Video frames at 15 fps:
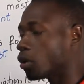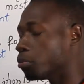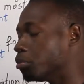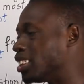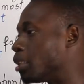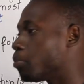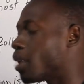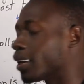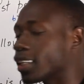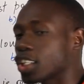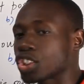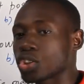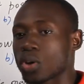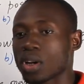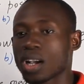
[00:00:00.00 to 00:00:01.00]
nous disons, on va parler
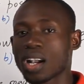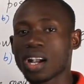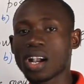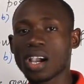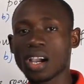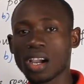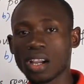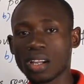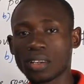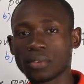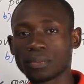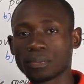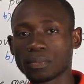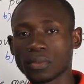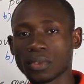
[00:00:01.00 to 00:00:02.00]
de son, k,
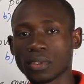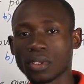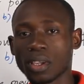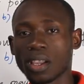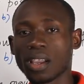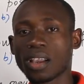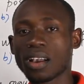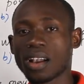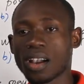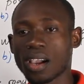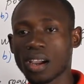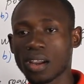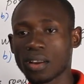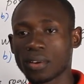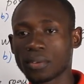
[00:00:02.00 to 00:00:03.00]
k,
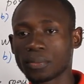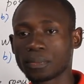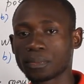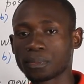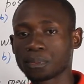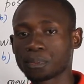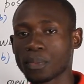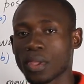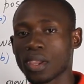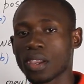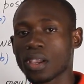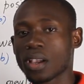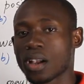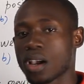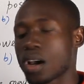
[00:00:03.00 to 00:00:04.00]
k,
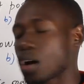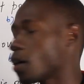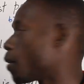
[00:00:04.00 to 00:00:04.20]
k,